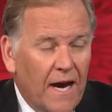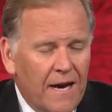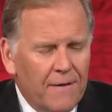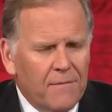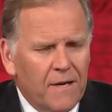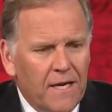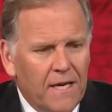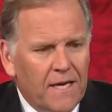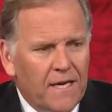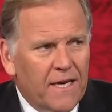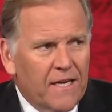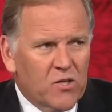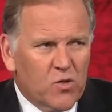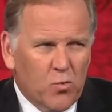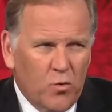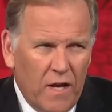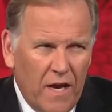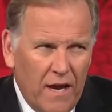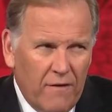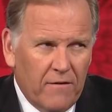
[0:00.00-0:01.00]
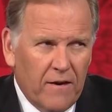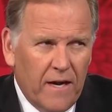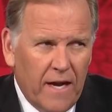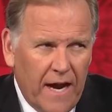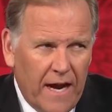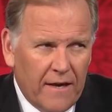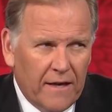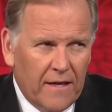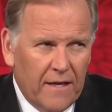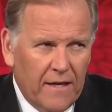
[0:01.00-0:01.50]
going to guess we haven't got
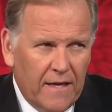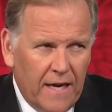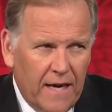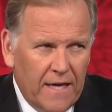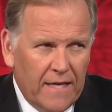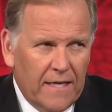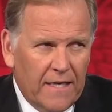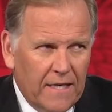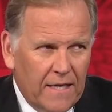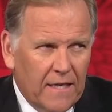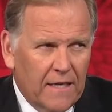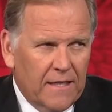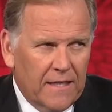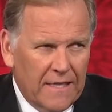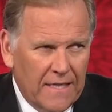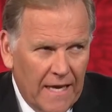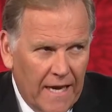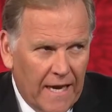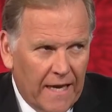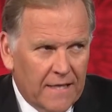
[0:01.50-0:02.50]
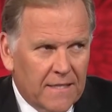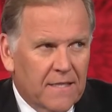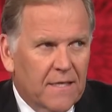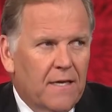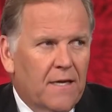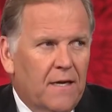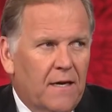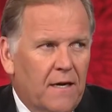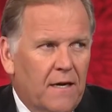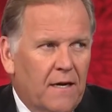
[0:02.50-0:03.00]
an idea yet
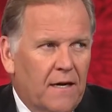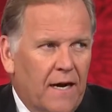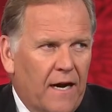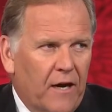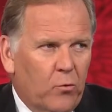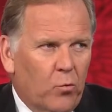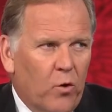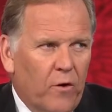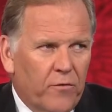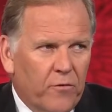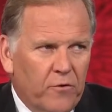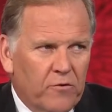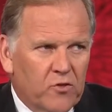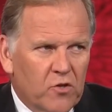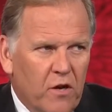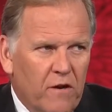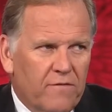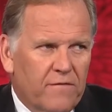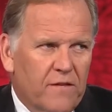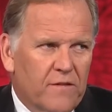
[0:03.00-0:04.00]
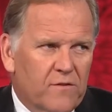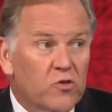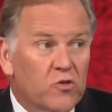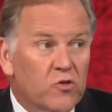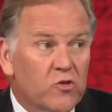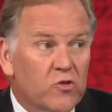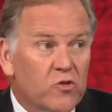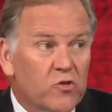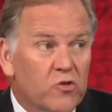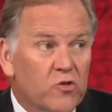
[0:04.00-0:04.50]
what
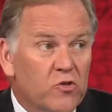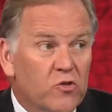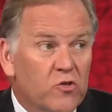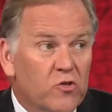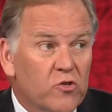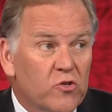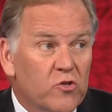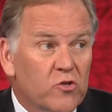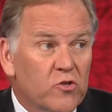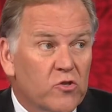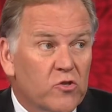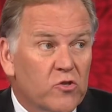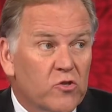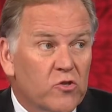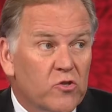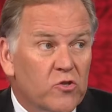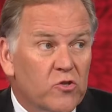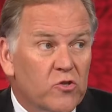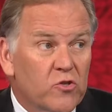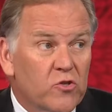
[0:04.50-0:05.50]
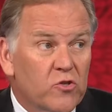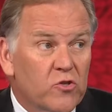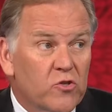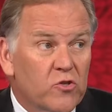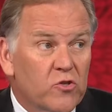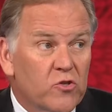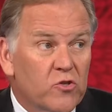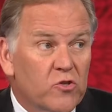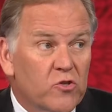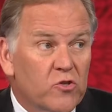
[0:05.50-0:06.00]
those offensive cyber actions
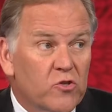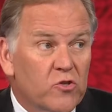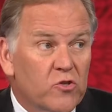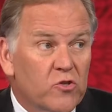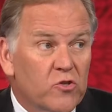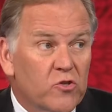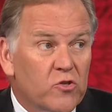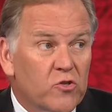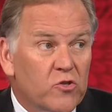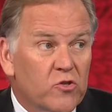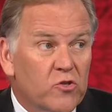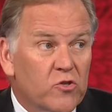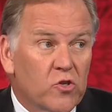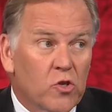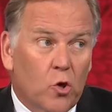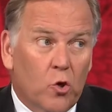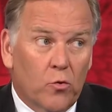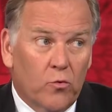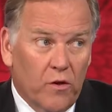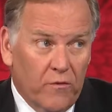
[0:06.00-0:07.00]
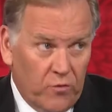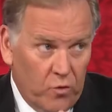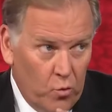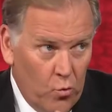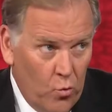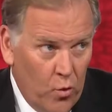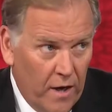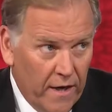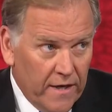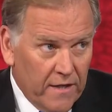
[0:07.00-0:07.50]
would look like. Those are, if you
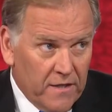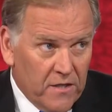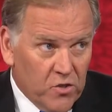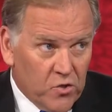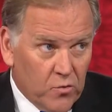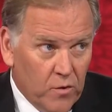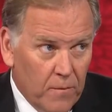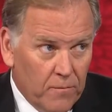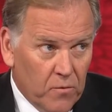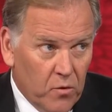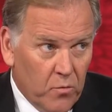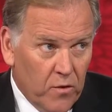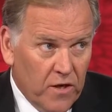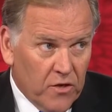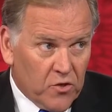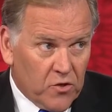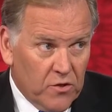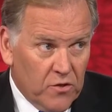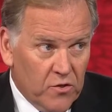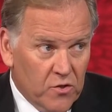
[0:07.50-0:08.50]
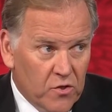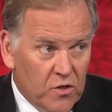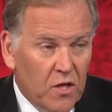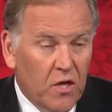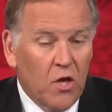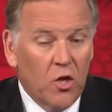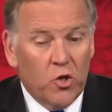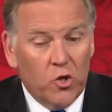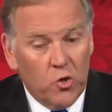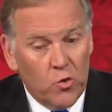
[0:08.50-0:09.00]
want to disrupt the Russians,
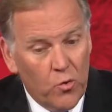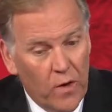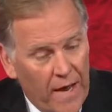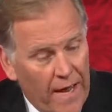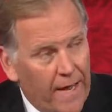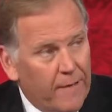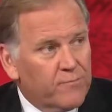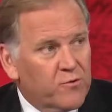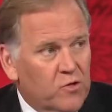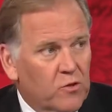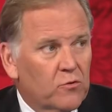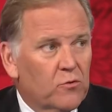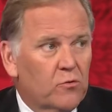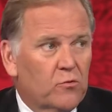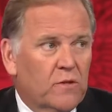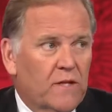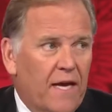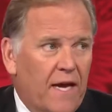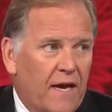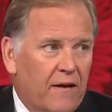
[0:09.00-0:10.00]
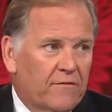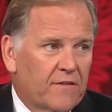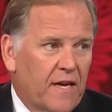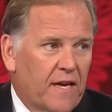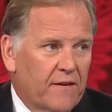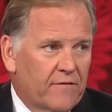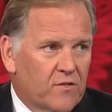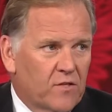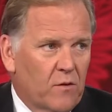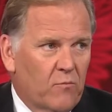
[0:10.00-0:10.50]
you absolutely have to have
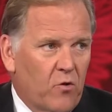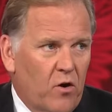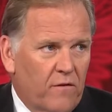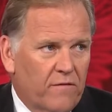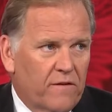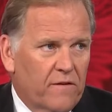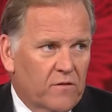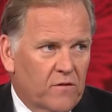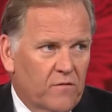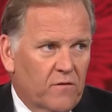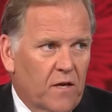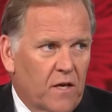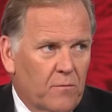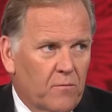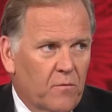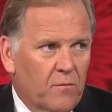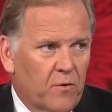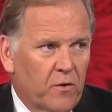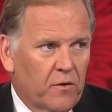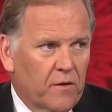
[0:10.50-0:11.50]
some offensive capability.